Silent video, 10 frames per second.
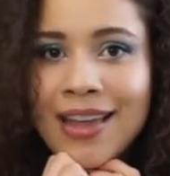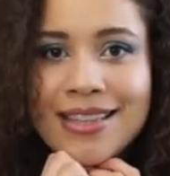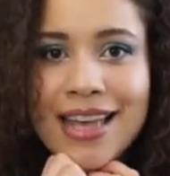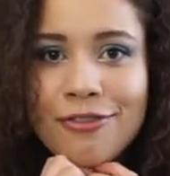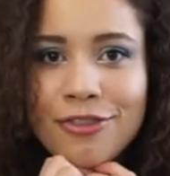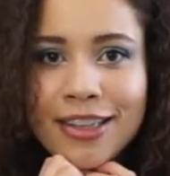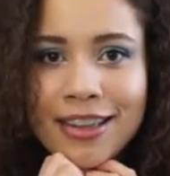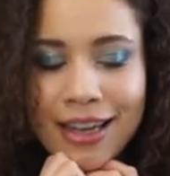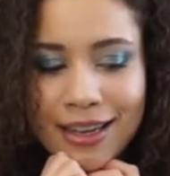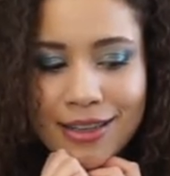that's
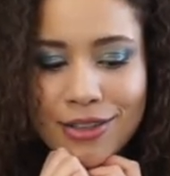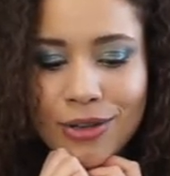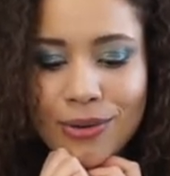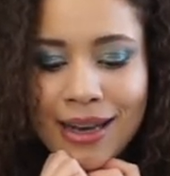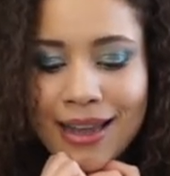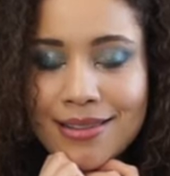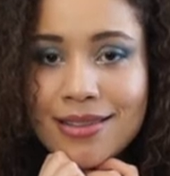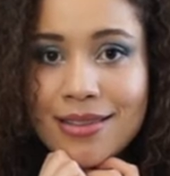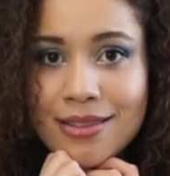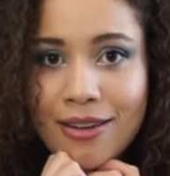everything. So let's
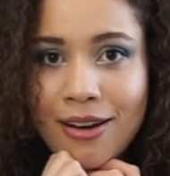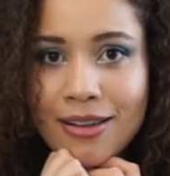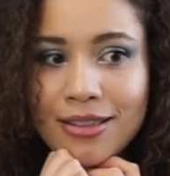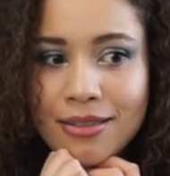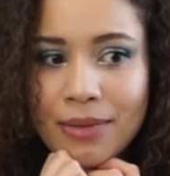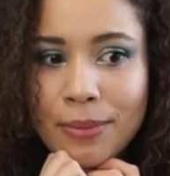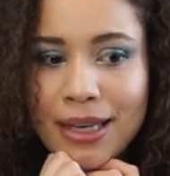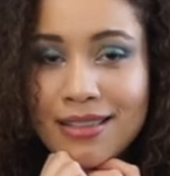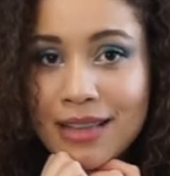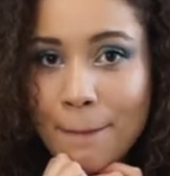start maybe
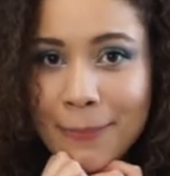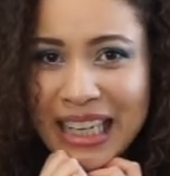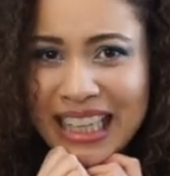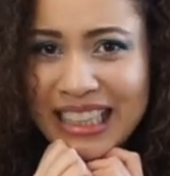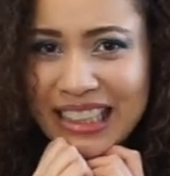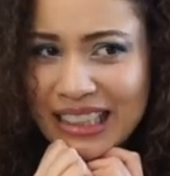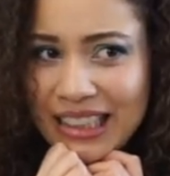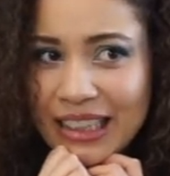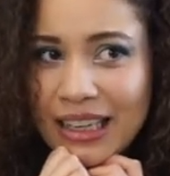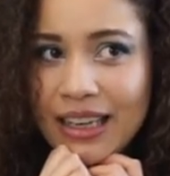assembling.
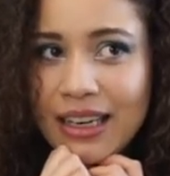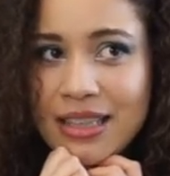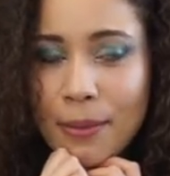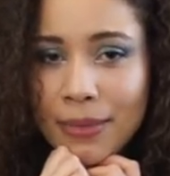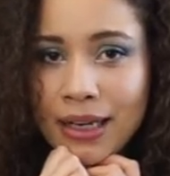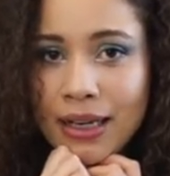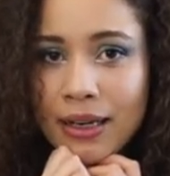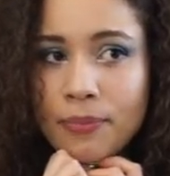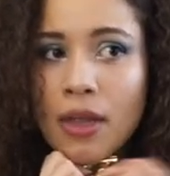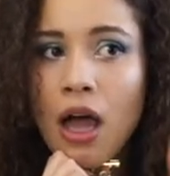
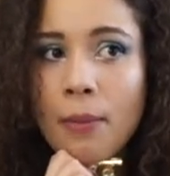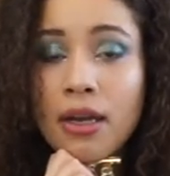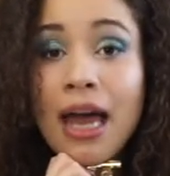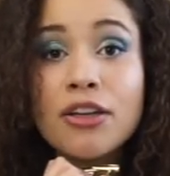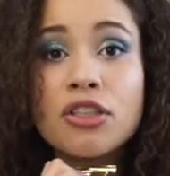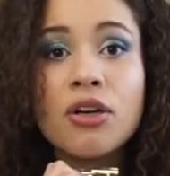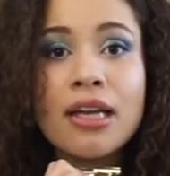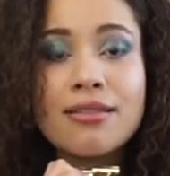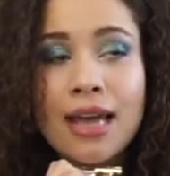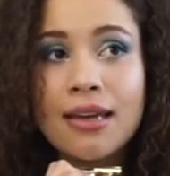I'm gonna actually, no,
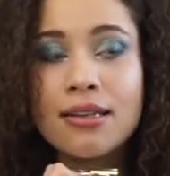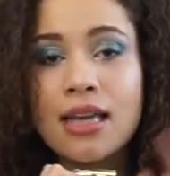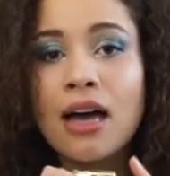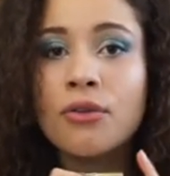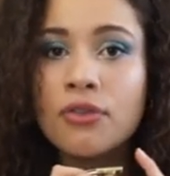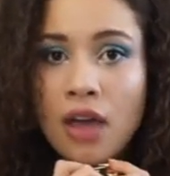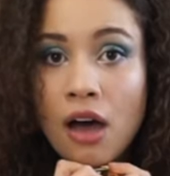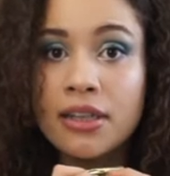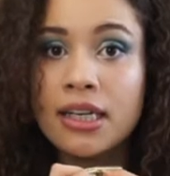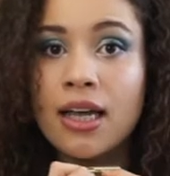let's take down the
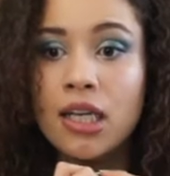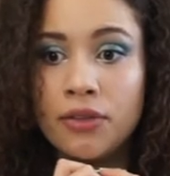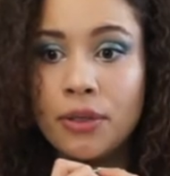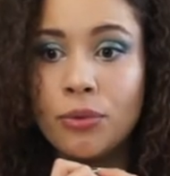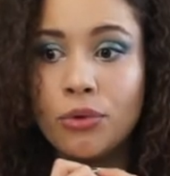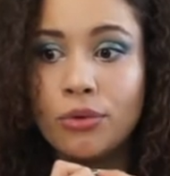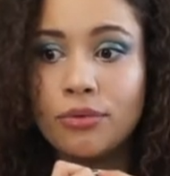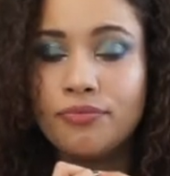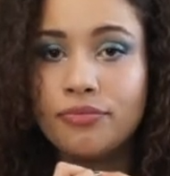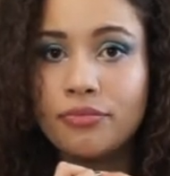current gallery wall.
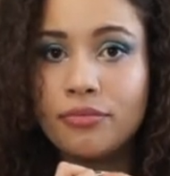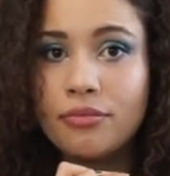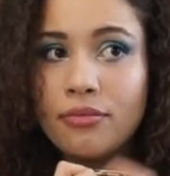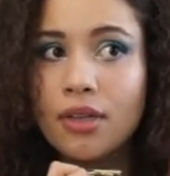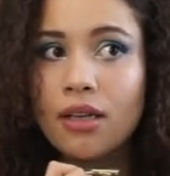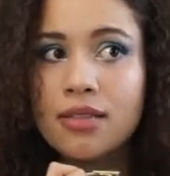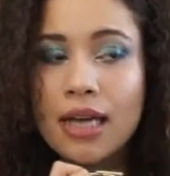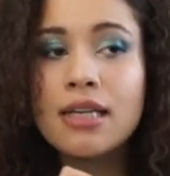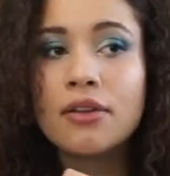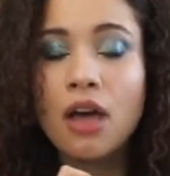Take
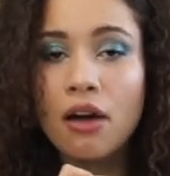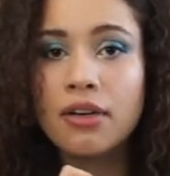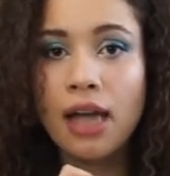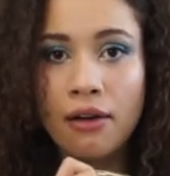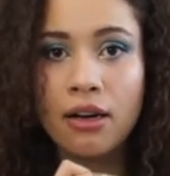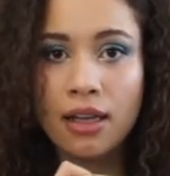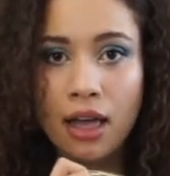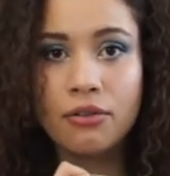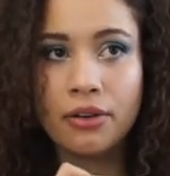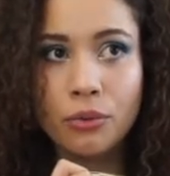down the current
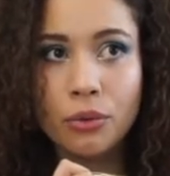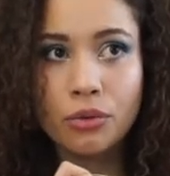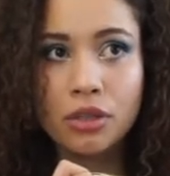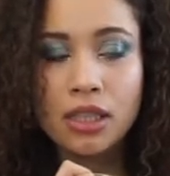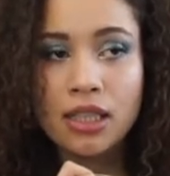gallery wall